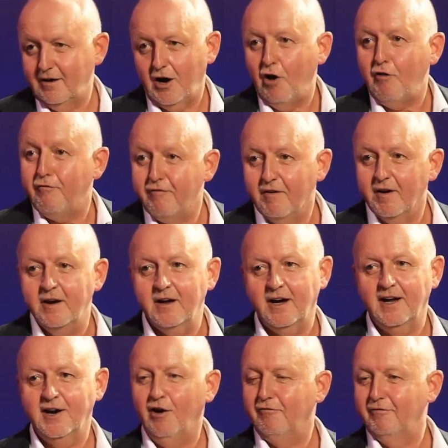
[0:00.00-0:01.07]
often
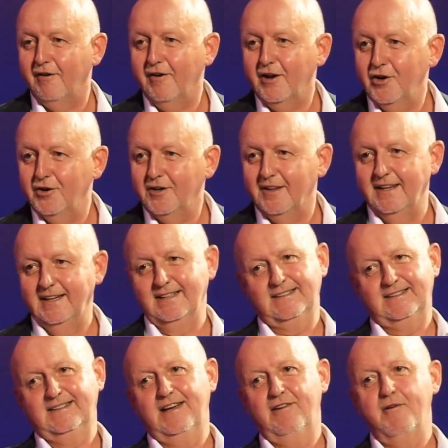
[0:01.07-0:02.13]
are not very good at
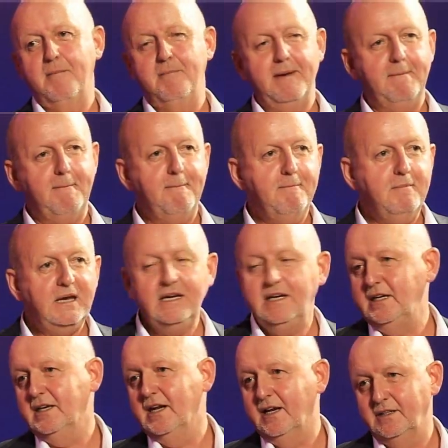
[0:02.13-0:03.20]
this. They're a bit
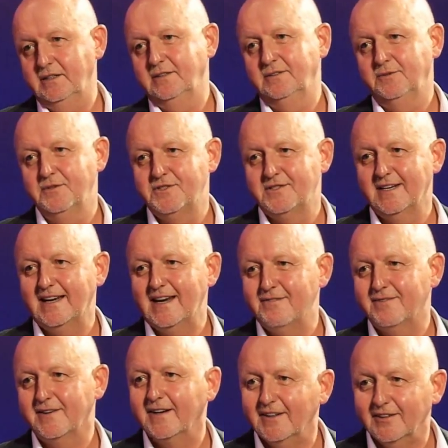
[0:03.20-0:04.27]
mean with
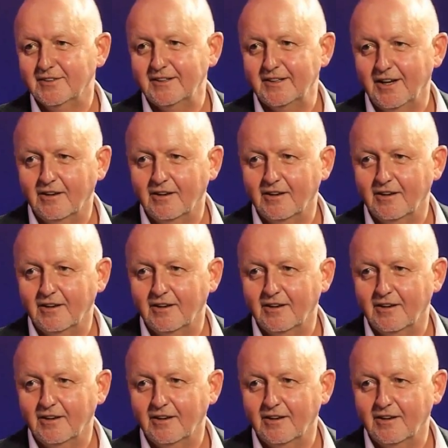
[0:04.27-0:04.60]
significance,